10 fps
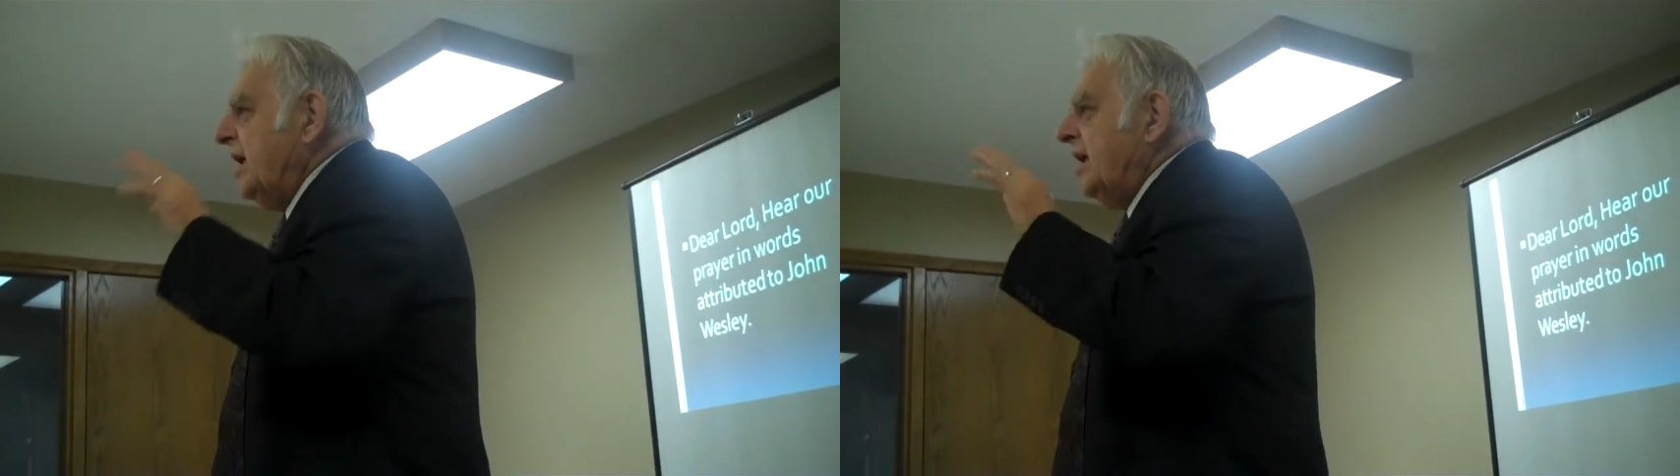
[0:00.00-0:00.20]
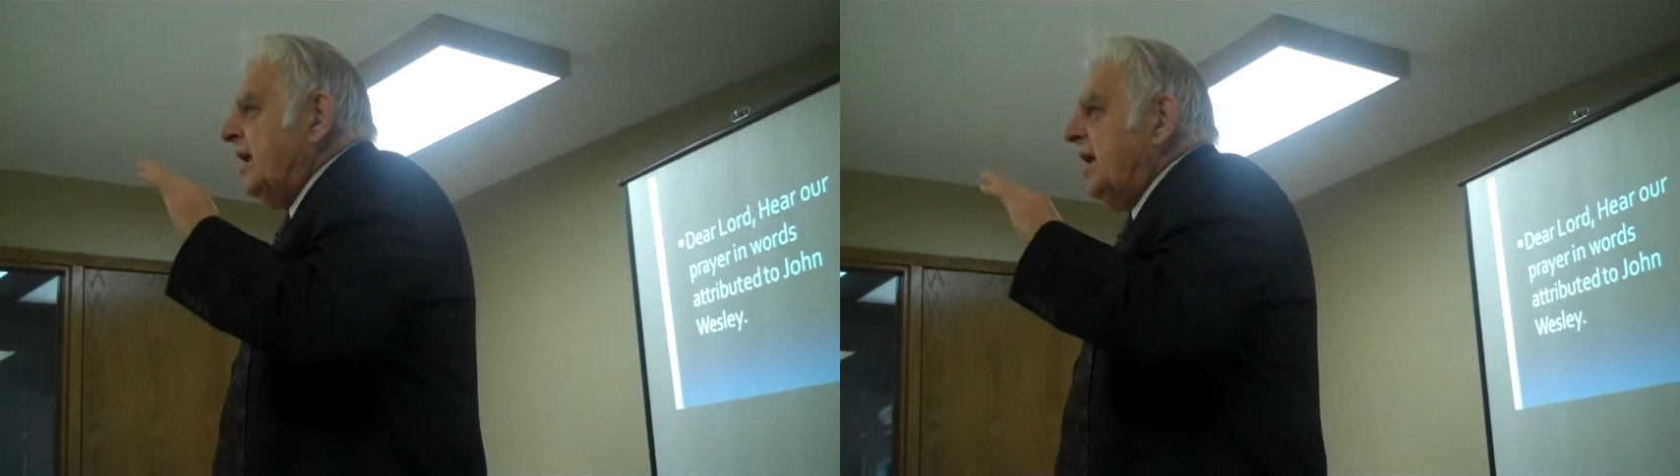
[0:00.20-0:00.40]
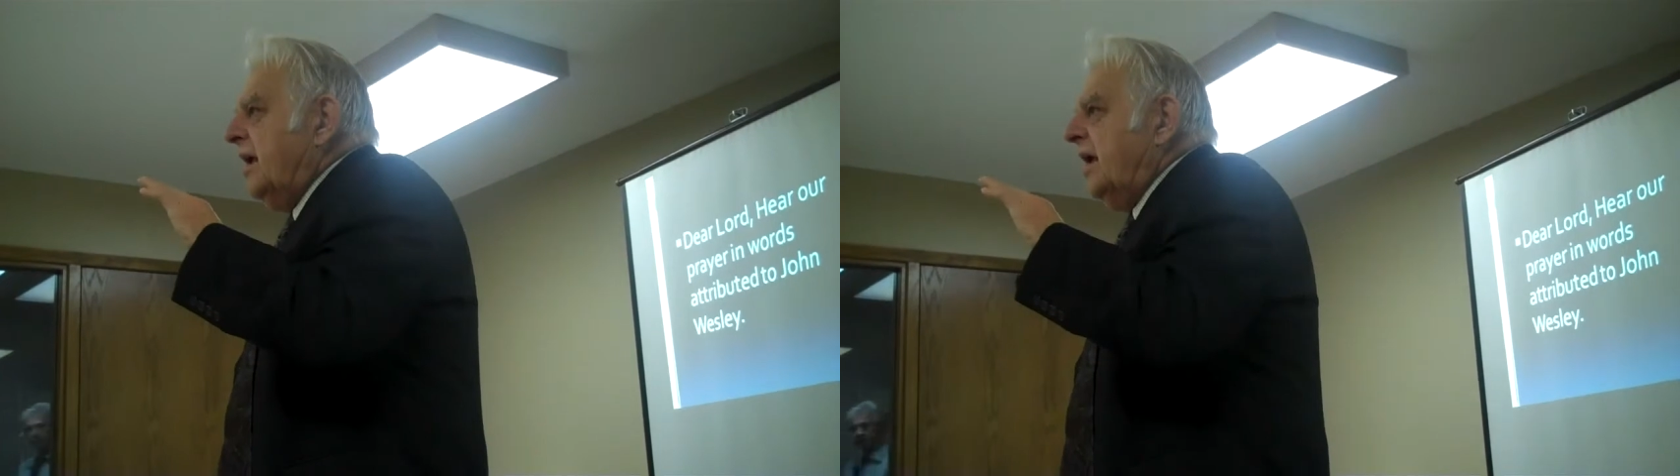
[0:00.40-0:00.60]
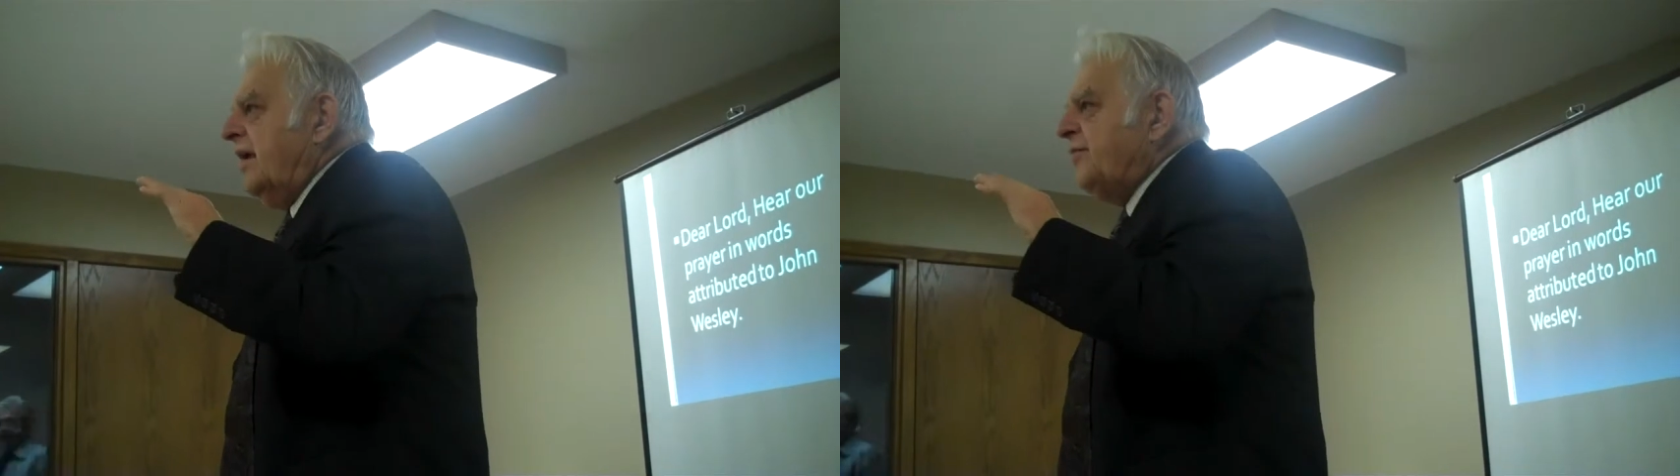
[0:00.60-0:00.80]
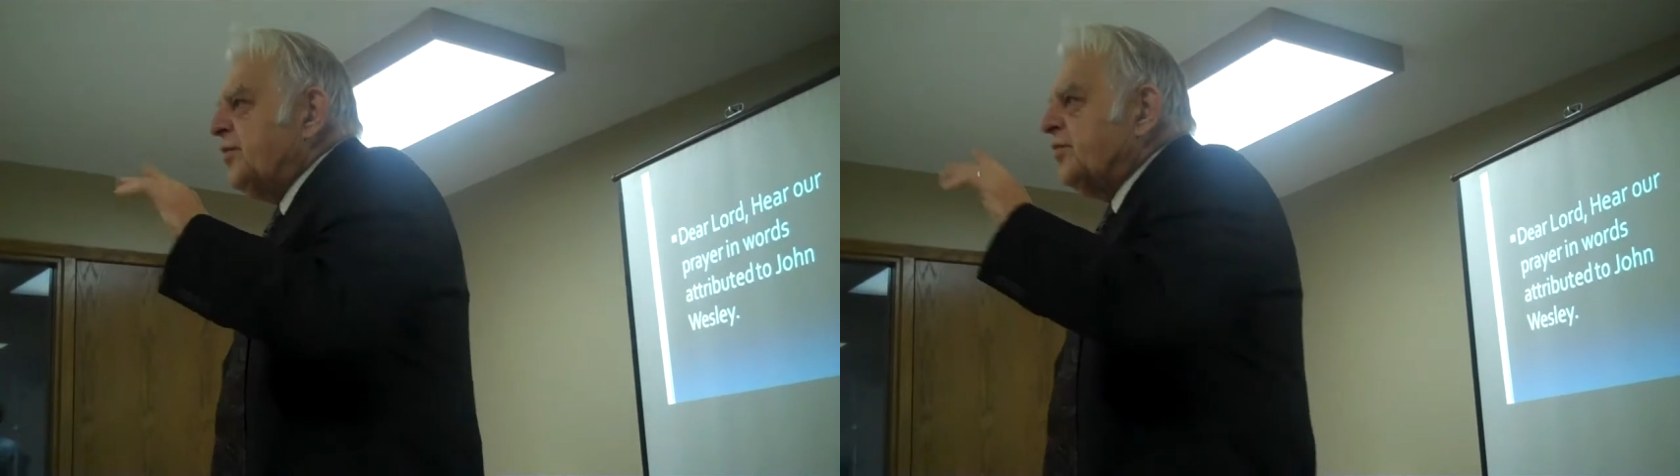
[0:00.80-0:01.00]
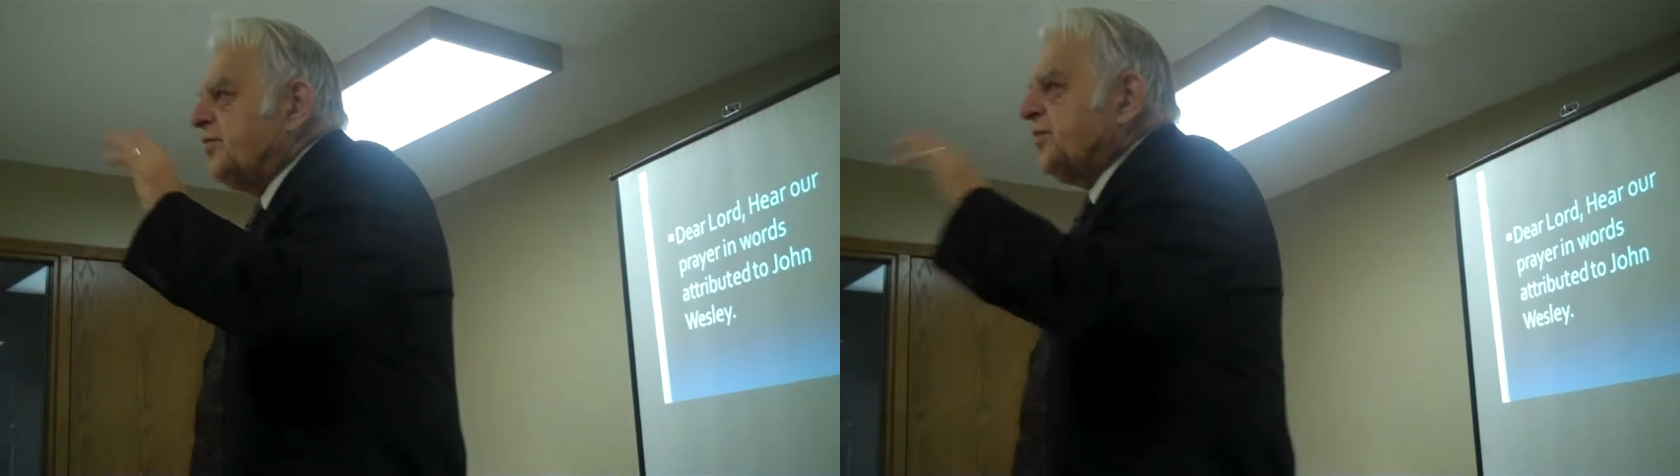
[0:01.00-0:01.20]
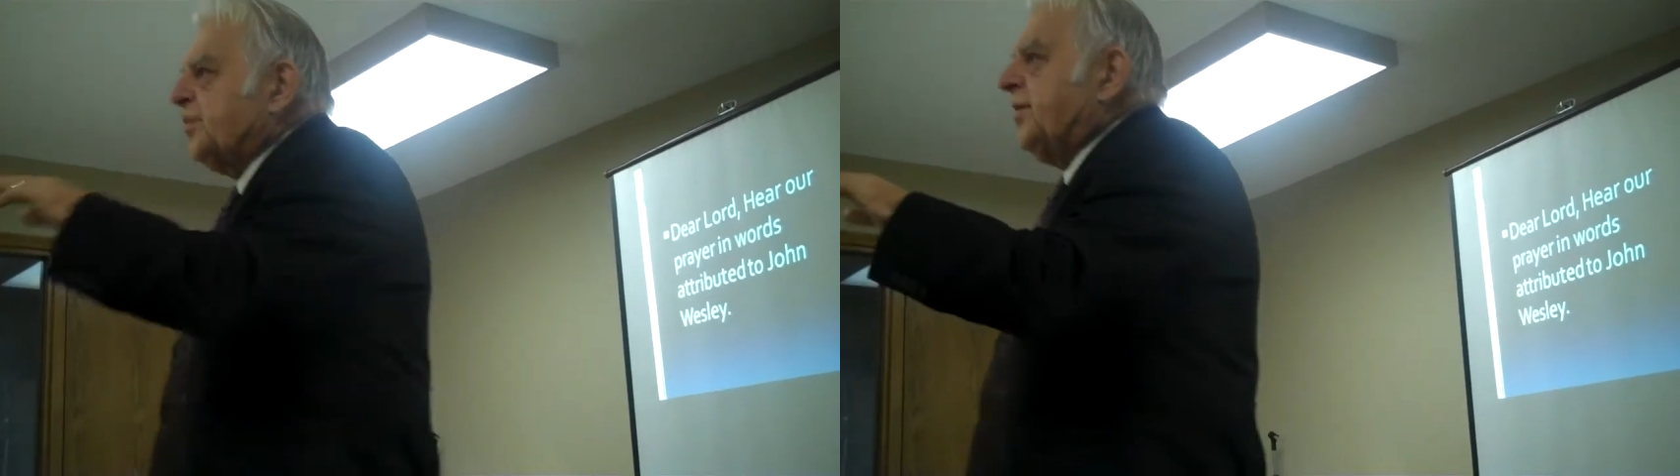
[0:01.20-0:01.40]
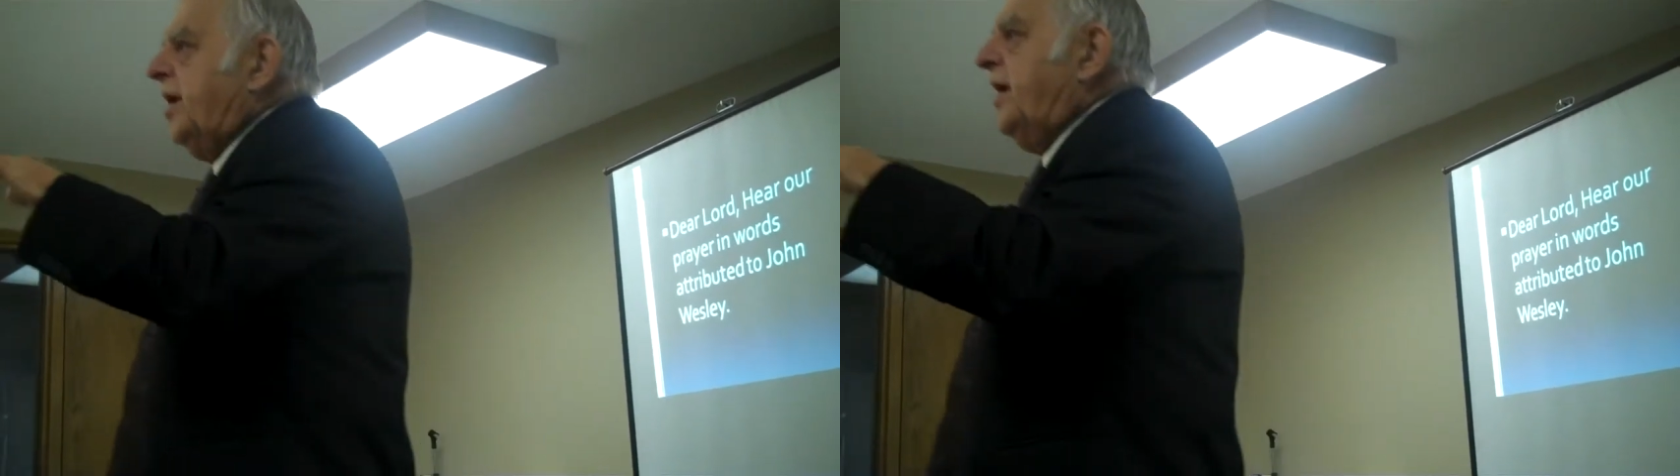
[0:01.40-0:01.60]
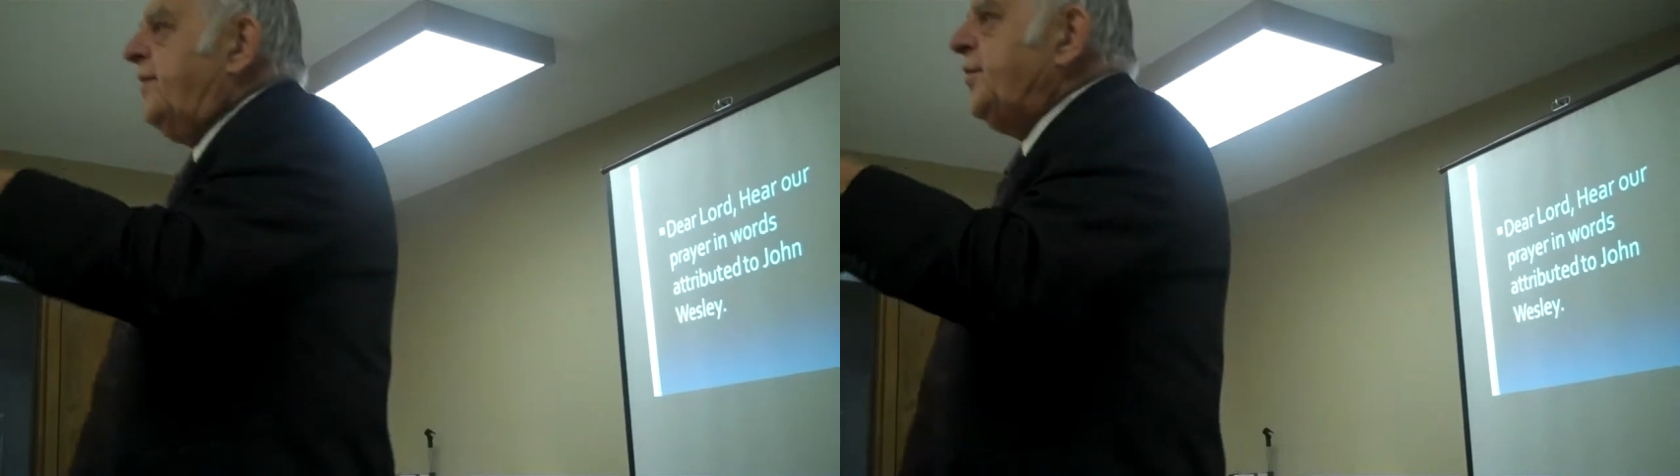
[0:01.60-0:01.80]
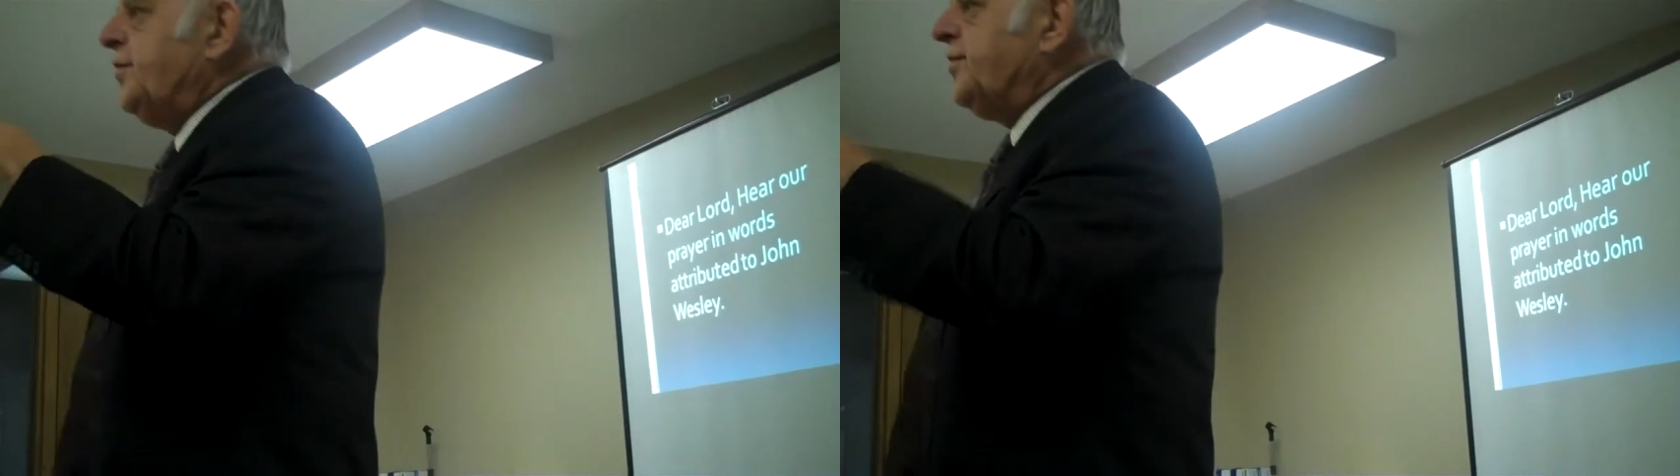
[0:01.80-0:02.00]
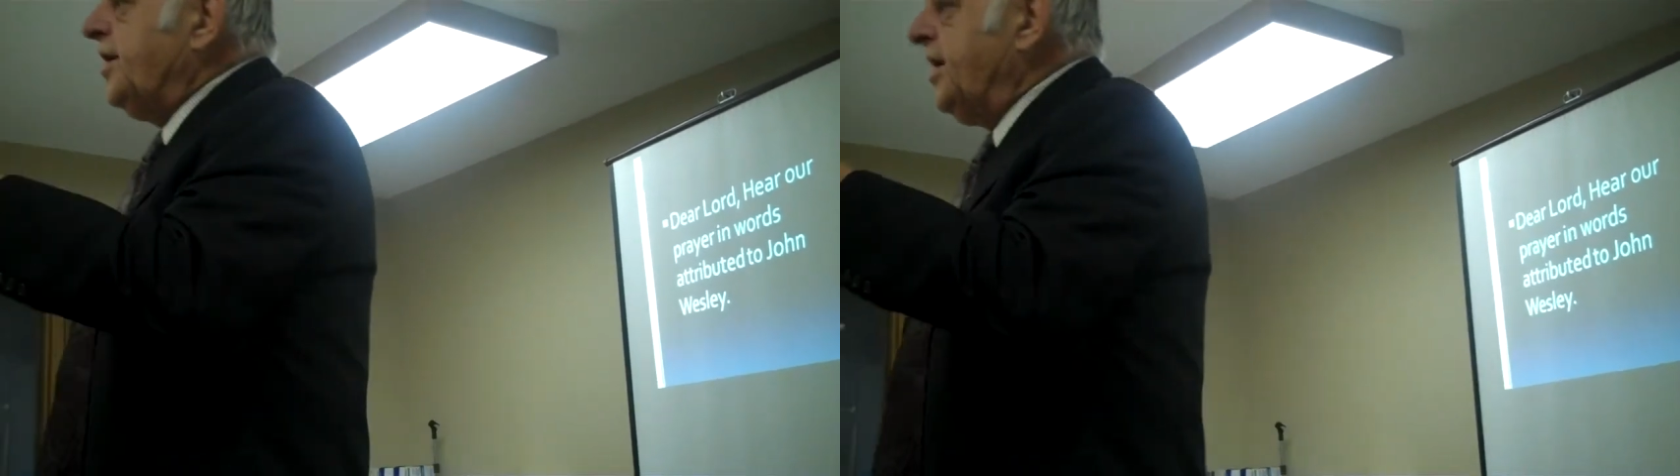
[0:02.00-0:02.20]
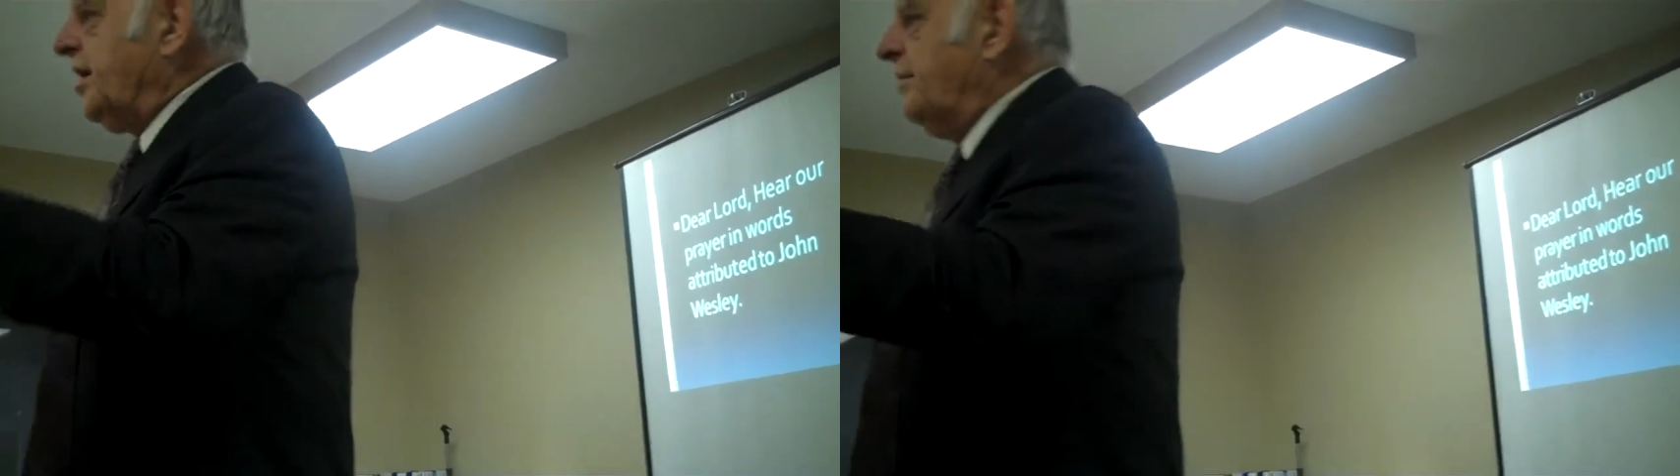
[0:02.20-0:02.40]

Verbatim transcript: Oh, if you if you think